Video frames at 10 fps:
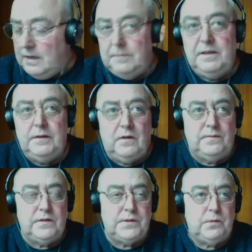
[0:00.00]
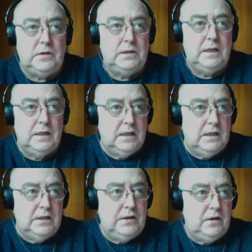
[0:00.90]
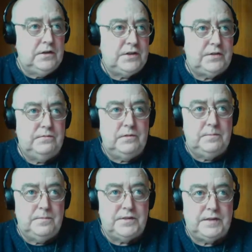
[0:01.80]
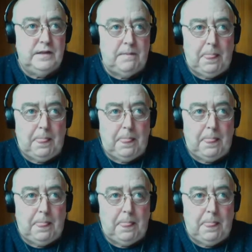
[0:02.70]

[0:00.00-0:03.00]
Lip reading: I'm in Office One, the Oyster Rooms,